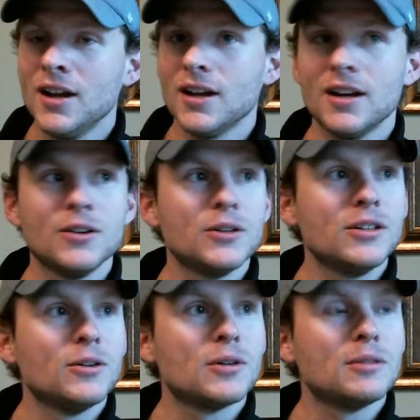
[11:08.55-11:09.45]
And I know you
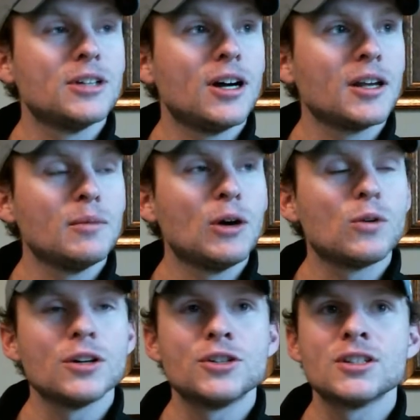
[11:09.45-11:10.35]
know what I'm talking about,
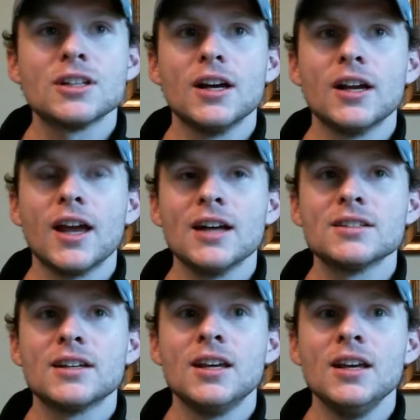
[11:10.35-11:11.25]
where it's just like as a
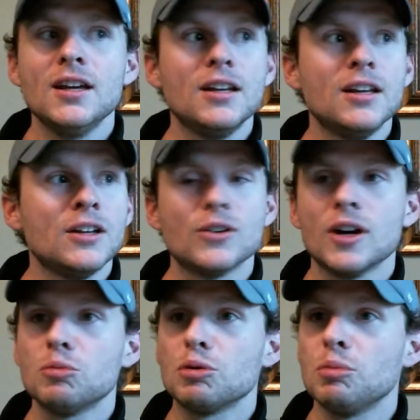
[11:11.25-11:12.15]
kid and you're
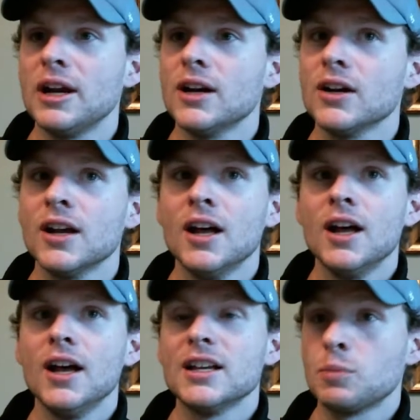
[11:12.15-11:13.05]
unprepared,
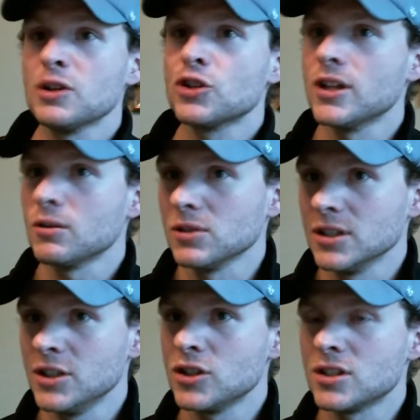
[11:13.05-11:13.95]
especially in a
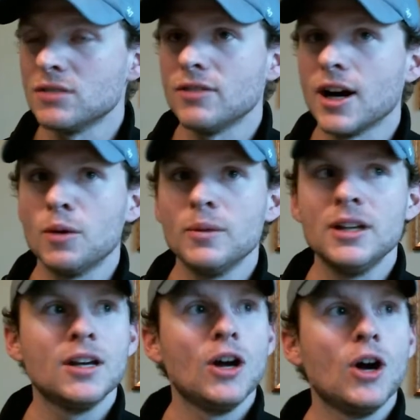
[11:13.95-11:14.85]
religious
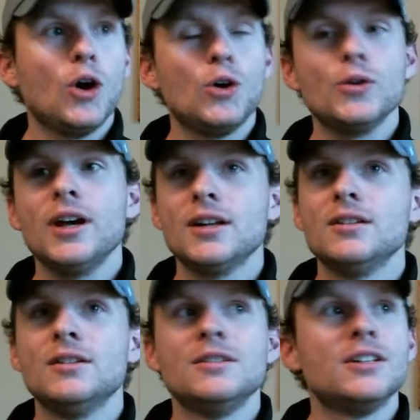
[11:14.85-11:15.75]
environment, all that
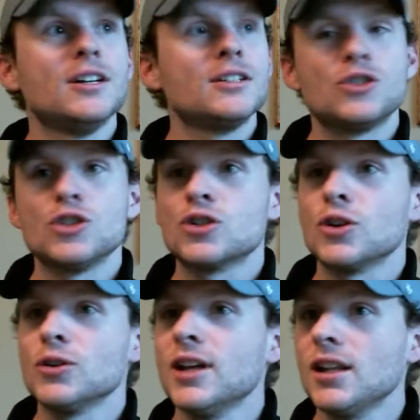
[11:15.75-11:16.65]
does is just
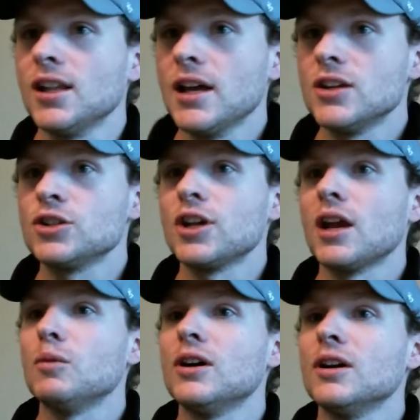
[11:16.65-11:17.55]
turn that light of
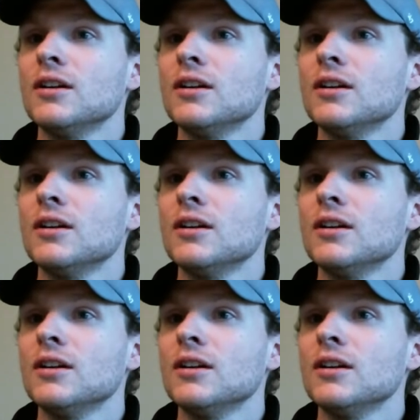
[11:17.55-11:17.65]
shame on,